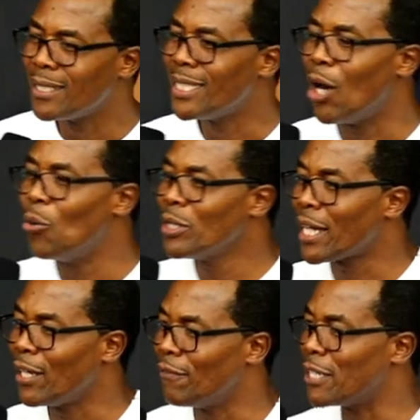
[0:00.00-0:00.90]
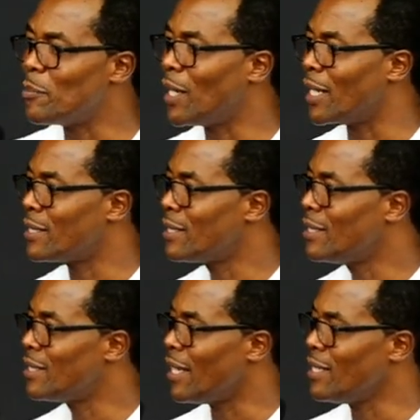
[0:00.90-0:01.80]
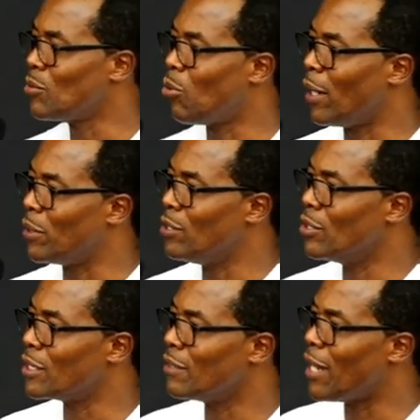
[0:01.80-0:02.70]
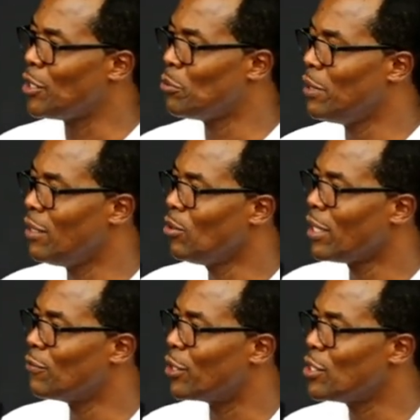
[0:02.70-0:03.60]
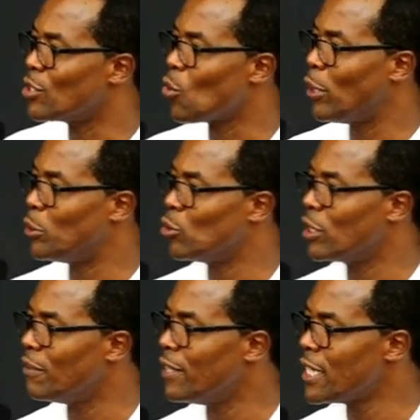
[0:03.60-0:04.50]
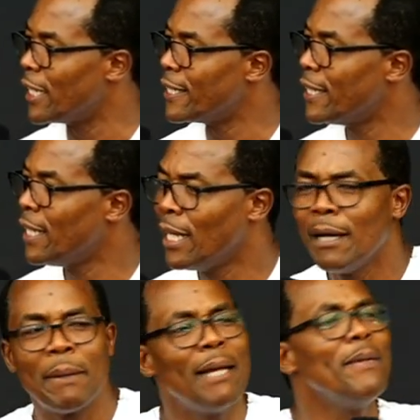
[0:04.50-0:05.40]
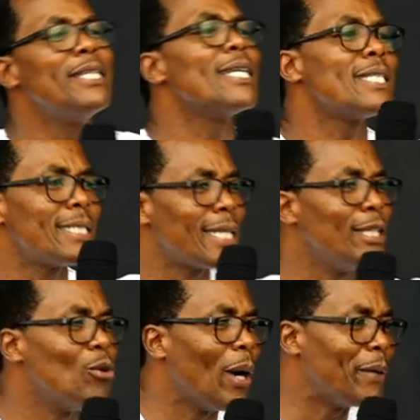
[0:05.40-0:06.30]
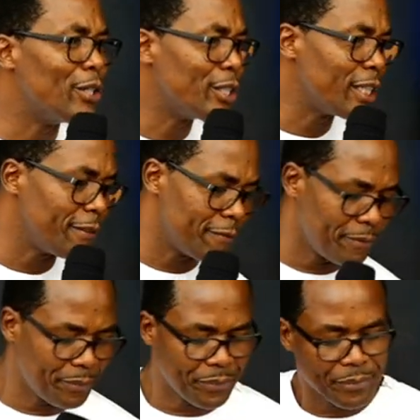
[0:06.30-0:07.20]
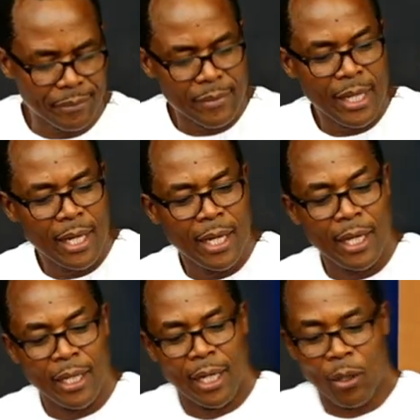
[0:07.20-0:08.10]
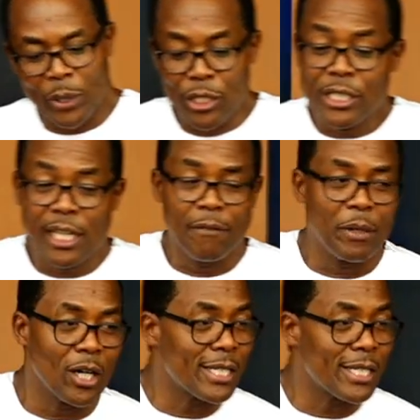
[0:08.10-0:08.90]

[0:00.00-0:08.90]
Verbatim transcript: Now, what kind of a speaker says why we don't give? I should be looking for reasons why we should give, isn't it? But let me just tell you why we don't give. We don't give because